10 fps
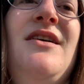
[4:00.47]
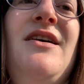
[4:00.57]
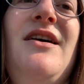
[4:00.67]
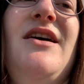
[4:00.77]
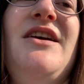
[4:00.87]

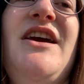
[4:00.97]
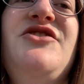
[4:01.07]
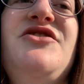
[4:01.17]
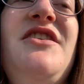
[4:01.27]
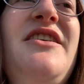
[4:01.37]

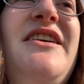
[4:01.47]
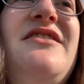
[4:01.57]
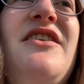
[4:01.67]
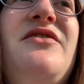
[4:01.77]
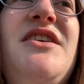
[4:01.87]
Occasionally
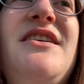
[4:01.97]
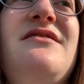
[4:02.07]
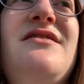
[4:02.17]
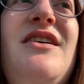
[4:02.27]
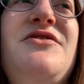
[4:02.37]
they'll
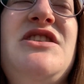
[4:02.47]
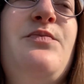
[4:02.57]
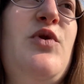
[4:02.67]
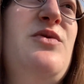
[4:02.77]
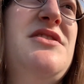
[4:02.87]
get
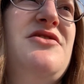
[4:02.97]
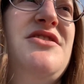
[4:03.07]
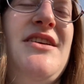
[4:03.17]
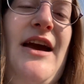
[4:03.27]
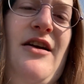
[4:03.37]
spooked or
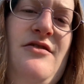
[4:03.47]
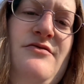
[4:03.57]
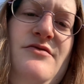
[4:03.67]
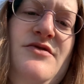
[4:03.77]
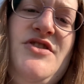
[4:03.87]
scared,
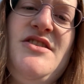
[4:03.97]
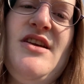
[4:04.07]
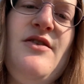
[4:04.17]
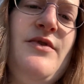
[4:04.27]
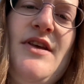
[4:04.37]
just
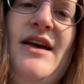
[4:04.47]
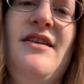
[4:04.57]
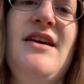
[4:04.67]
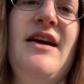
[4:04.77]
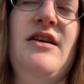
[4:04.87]
like with
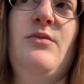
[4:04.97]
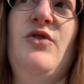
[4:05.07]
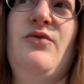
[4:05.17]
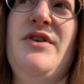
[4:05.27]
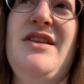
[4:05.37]
any
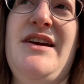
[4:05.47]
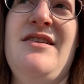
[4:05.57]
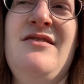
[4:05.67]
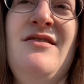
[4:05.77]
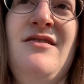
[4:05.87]
animal, really.
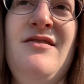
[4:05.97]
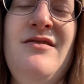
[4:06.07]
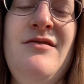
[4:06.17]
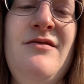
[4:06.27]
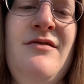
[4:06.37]

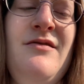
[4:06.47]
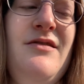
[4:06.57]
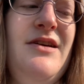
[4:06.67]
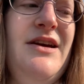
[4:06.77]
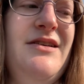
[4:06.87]

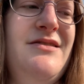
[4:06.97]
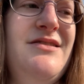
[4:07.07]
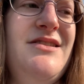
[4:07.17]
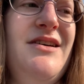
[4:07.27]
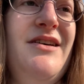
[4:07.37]

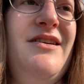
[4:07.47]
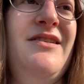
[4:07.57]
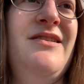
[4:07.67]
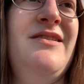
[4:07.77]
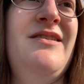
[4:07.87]
And
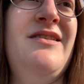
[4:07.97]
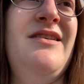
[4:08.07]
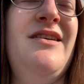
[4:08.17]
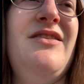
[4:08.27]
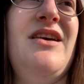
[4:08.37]

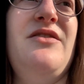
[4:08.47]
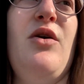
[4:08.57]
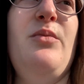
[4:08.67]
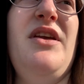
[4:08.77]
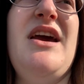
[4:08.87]
they
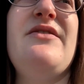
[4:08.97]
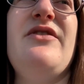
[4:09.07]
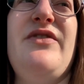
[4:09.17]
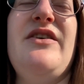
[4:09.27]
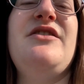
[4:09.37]
normally have a
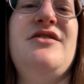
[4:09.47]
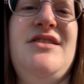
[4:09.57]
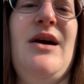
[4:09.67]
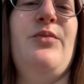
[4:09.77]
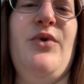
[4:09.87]
very good
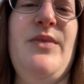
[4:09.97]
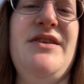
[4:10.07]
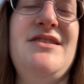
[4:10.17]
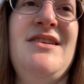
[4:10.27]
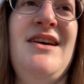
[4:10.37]

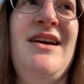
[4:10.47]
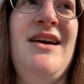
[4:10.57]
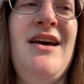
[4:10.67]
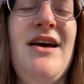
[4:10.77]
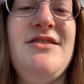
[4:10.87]
temperament.
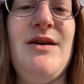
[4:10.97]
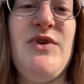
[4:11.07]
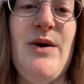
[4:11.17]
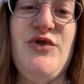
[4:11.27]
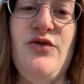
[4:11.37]

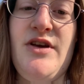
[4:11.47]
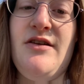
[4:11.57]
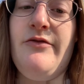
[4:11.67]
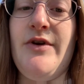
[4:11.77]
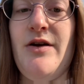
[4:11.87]
Sometimes you'll get
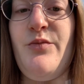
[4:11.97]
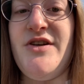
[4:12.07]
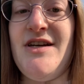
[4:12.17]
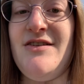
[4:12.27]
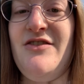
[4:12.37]
a very
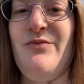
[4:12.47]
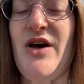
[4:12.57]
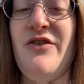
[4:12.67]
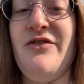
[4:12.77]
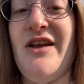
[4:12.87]
protective
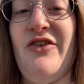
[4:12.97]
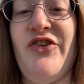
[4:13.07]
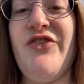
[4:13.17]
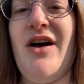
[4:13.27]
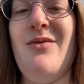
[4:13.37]
mother that'll
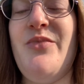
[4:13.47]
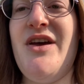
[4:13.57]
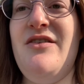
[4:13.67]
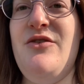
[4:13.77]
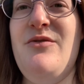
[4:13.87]
stomp
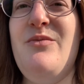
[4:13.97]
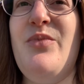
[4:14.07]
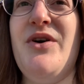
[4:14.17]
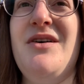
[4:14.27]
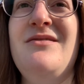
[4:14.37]
at you,
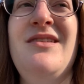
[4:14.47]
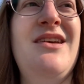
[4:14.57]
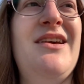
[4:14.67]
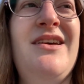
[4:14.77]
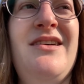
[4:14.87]
but
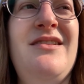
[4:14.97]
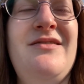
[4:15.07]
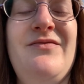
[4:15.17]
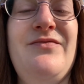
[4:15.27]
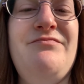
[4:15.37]

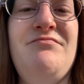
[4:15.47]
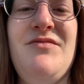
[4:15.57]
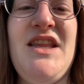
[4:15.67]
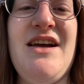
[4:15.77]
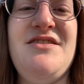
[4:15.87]

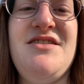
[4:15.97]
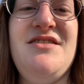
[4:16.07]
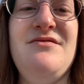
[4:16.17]
that's